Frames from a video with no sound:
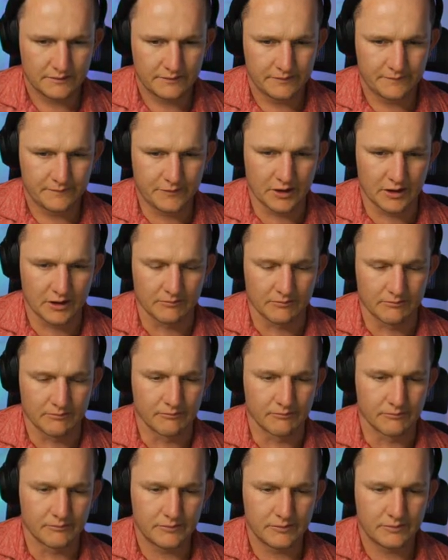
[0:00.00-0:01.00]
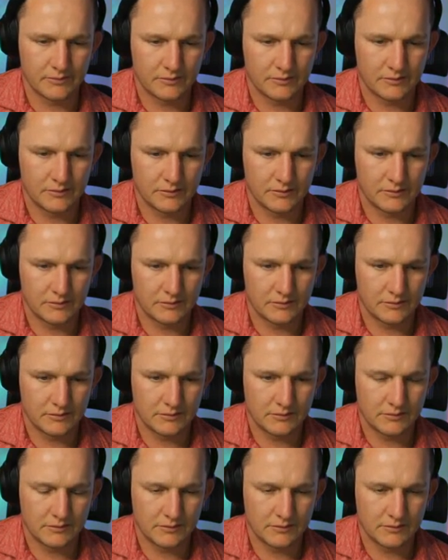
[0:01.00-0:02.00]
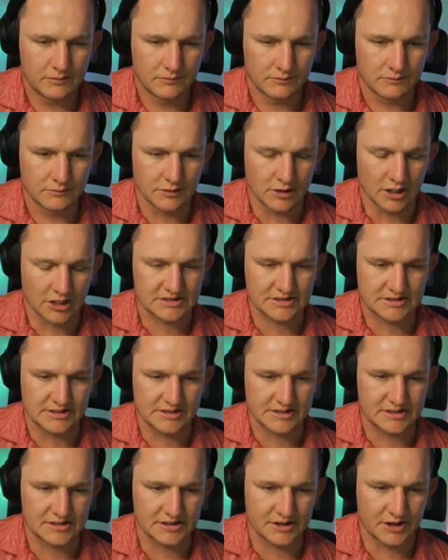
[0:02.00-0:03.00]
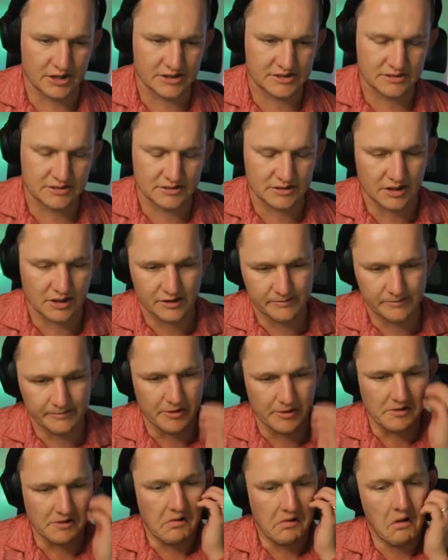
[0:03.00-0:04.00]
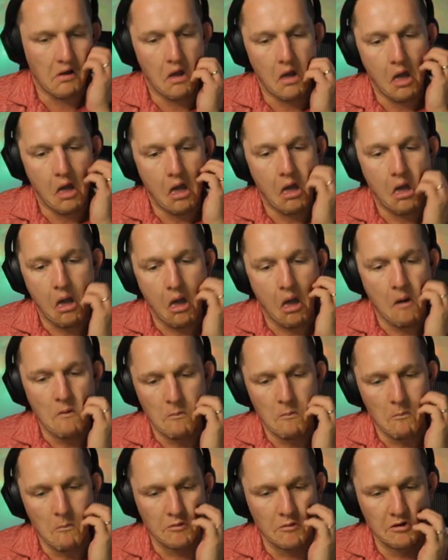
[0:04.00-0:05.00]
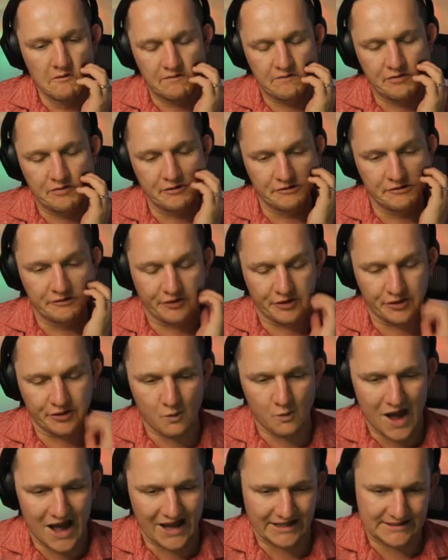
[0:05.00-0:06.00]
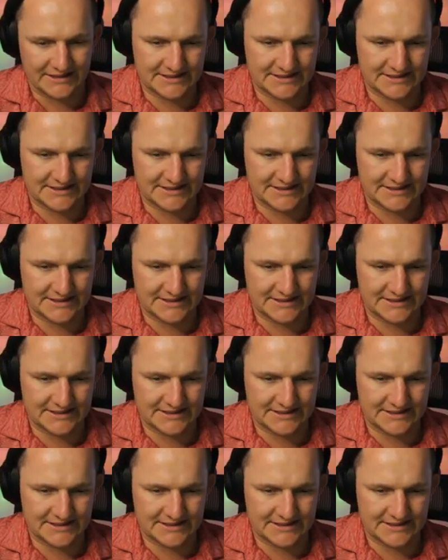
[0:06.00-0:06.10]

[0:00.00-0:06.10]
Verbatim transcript: Fulham lost it. Now Arsenal's got the ball. Move through to the right.